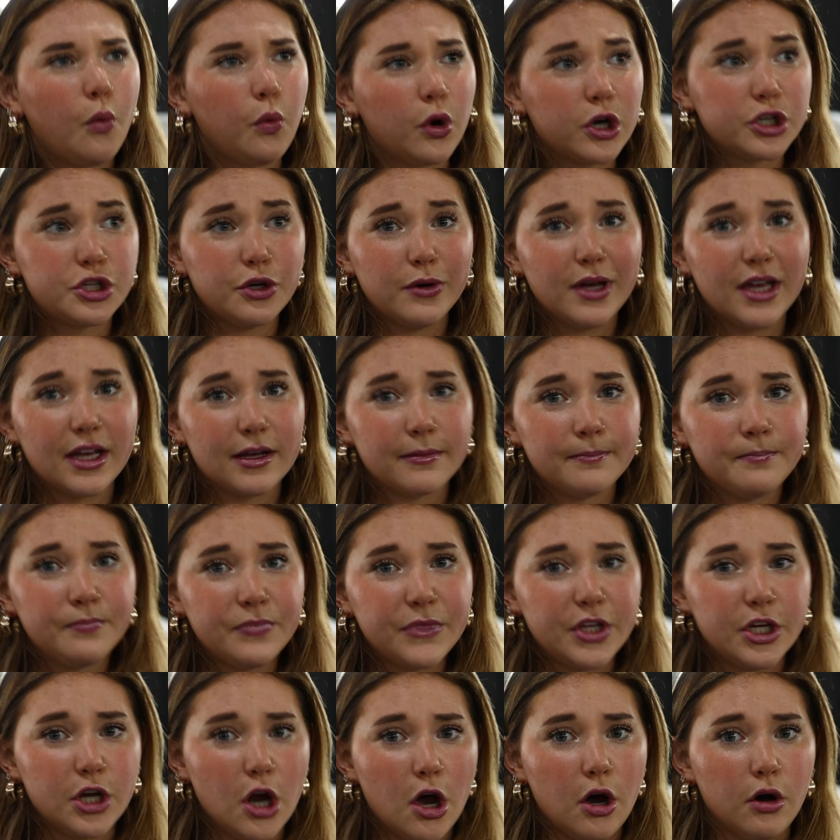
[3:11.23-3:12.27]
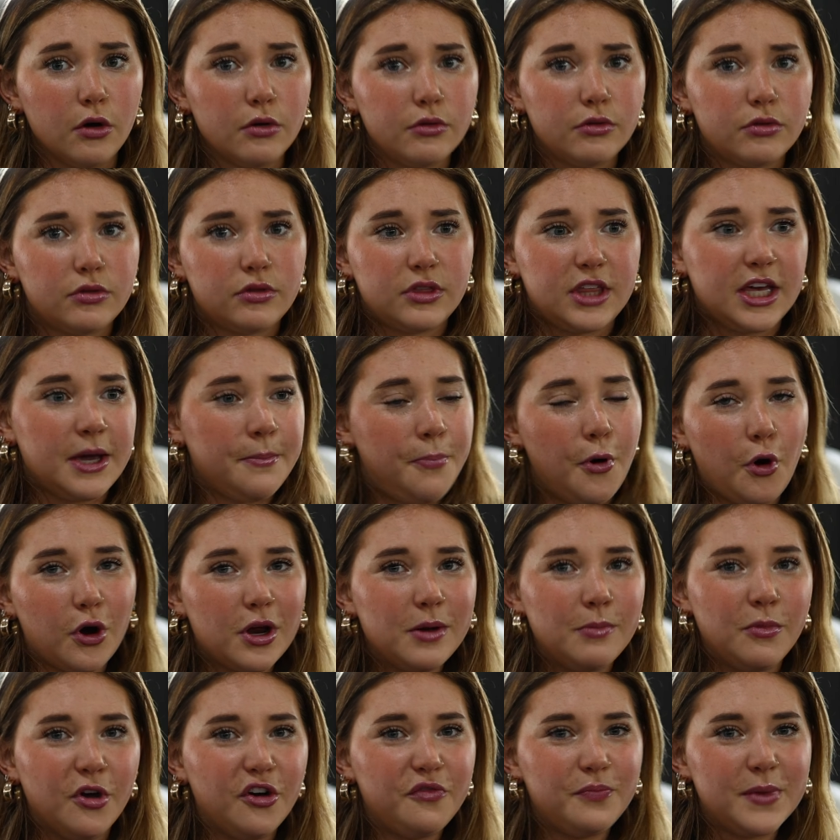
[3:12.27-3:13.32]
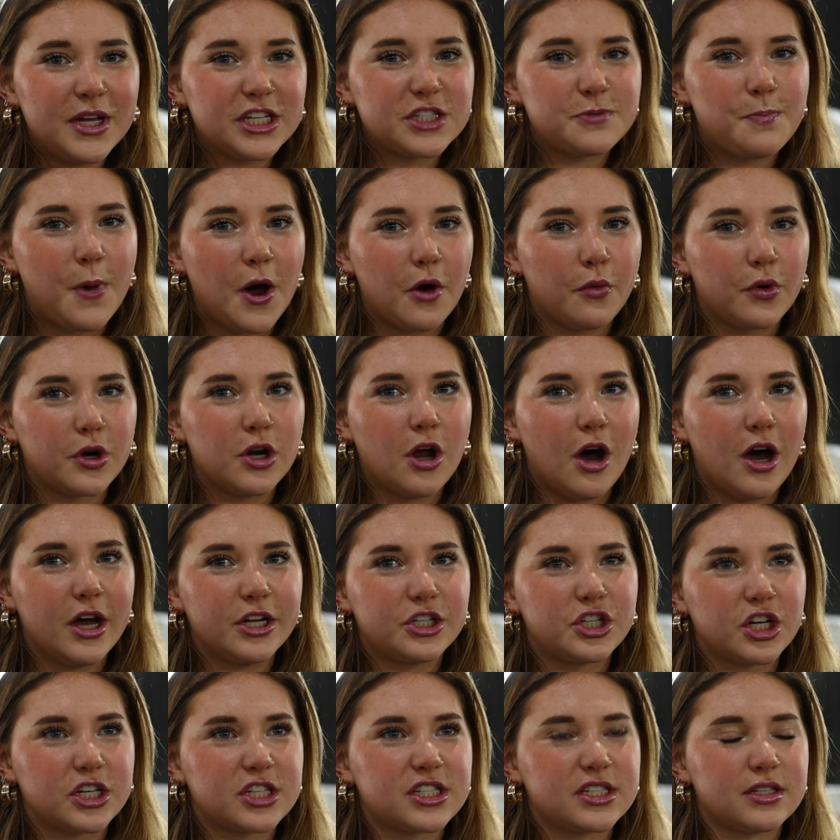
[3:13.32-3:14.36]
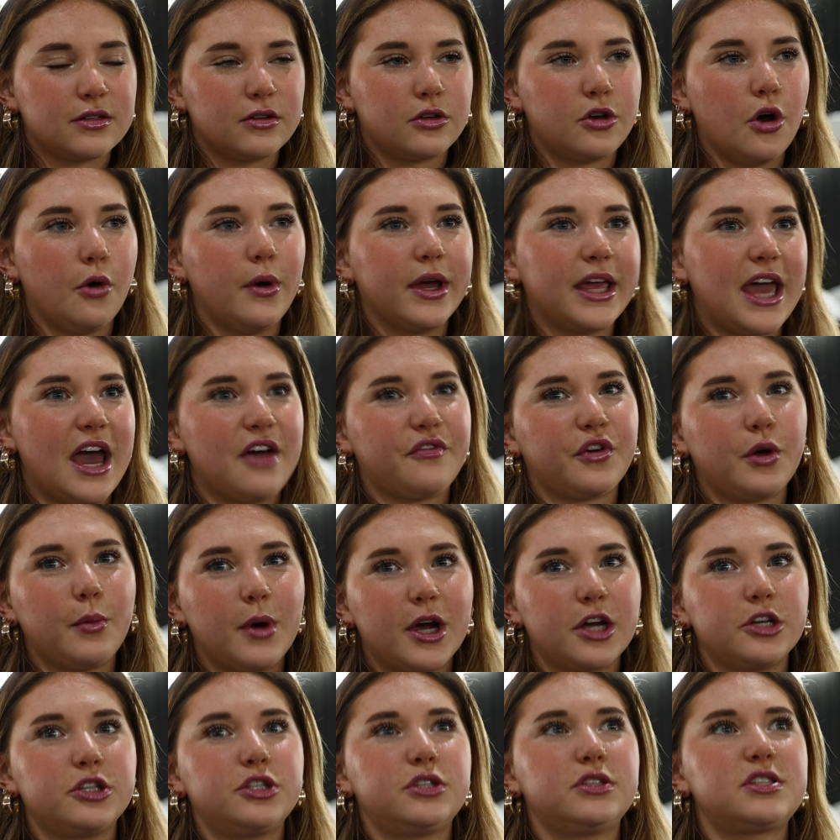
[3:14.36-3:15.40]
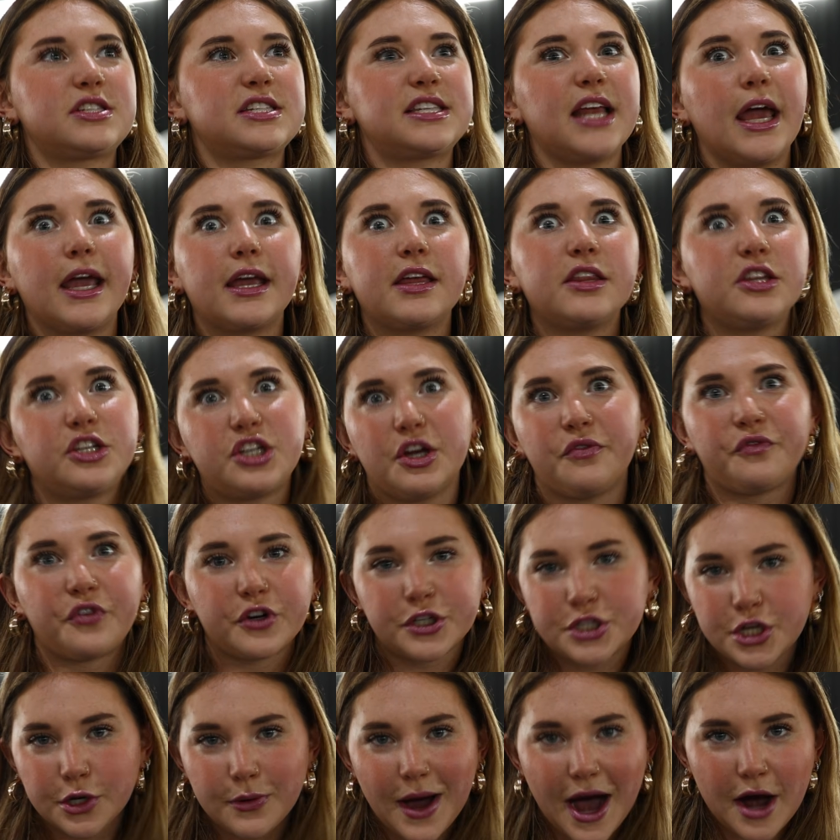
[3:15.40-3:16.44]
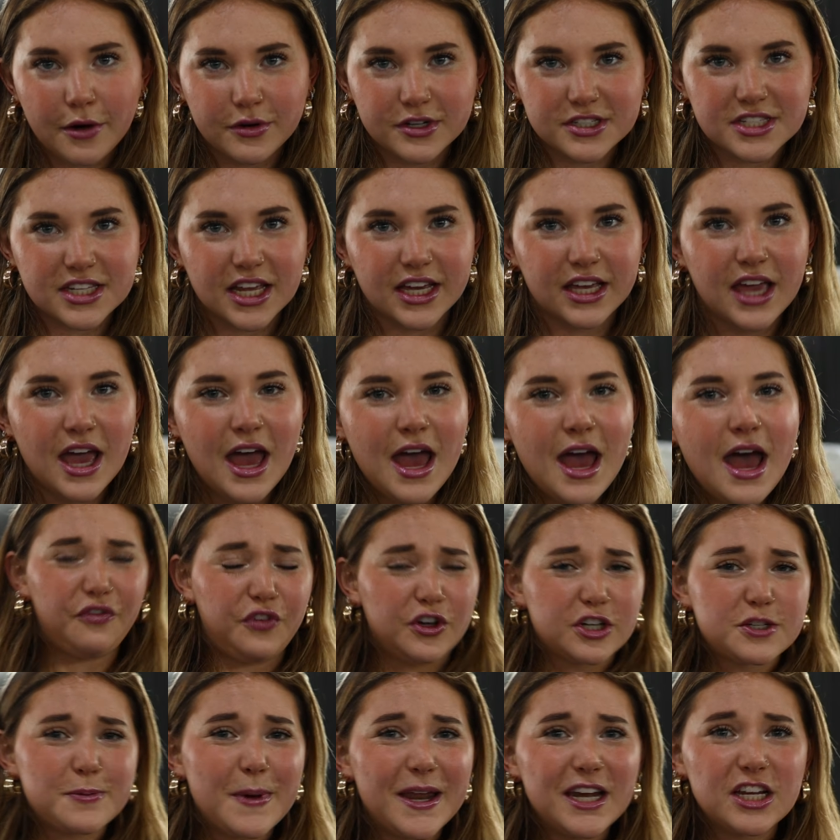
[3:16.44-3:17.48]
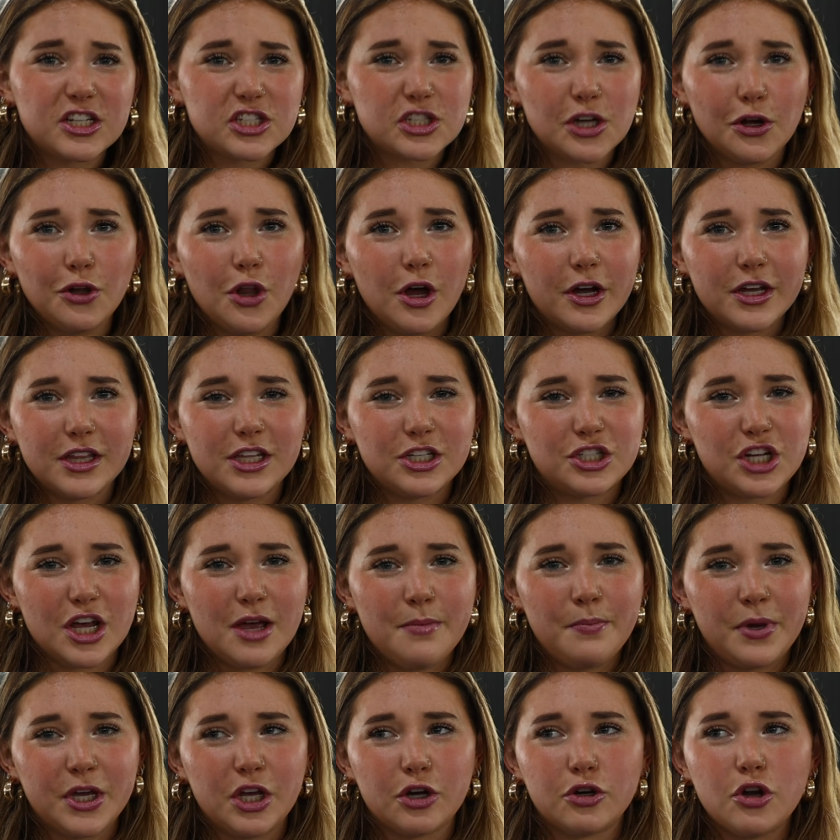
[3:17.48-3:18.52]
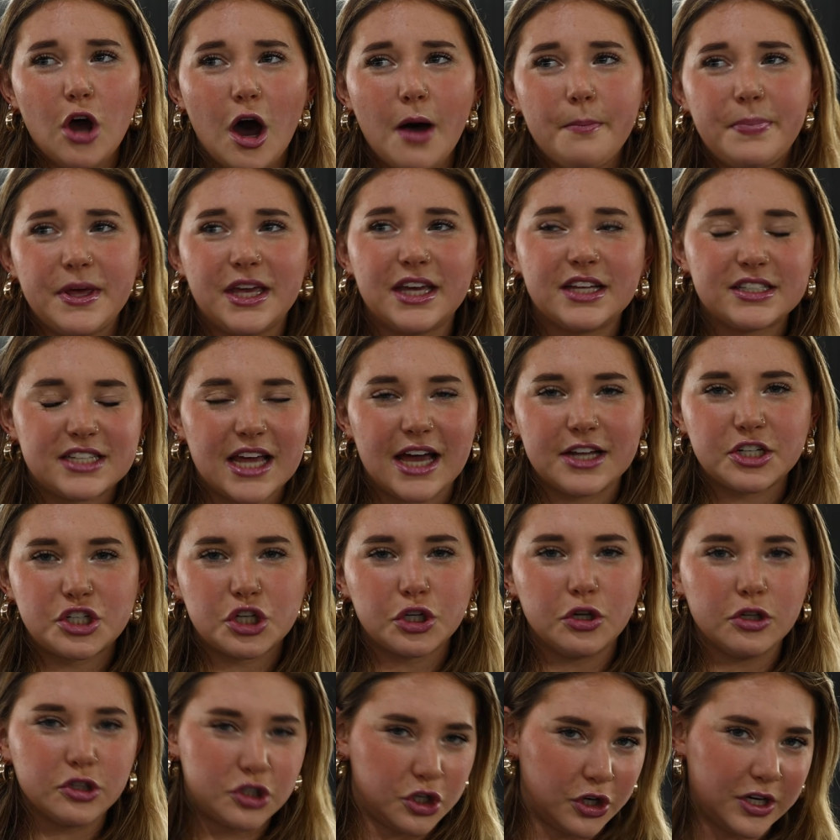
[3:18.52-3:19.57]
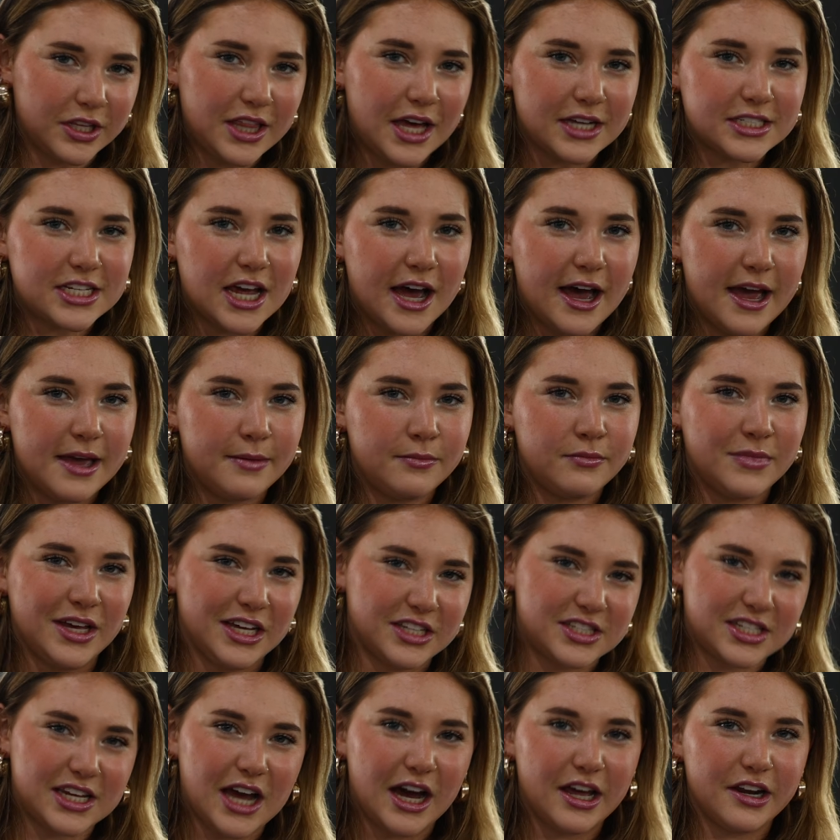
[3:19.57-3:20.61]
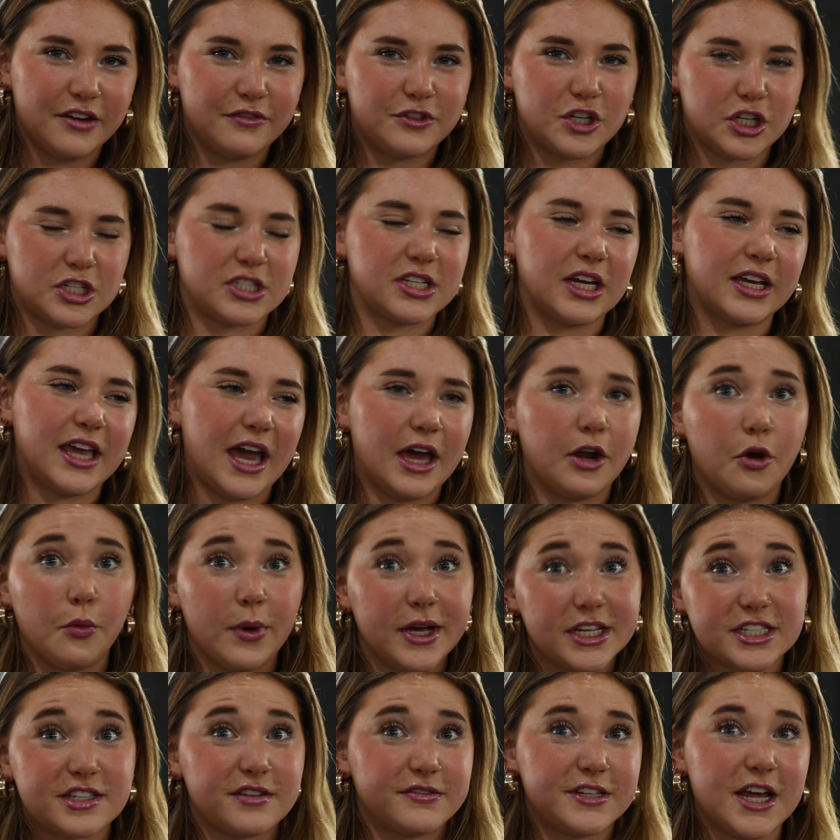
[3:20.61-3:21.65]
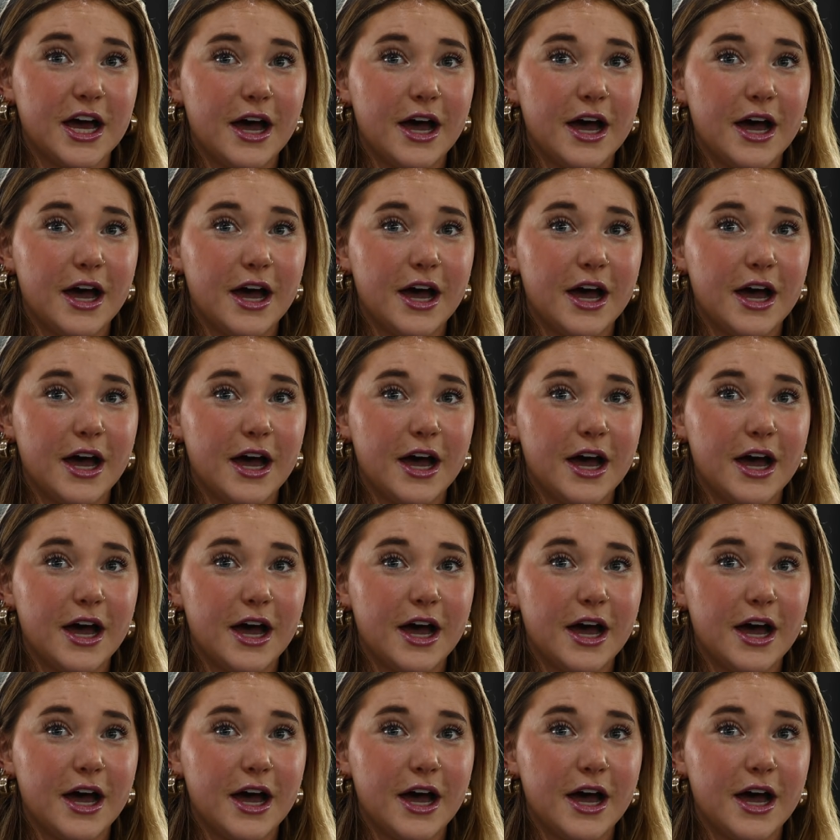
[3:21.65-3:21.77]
We're doing, you know, the important movements, but we're not just going everywhere and staying in the gym for 2 hours. Like if you're spending so long in the gym, but you're not being intentional during that time, it's kind of just, again, a waste of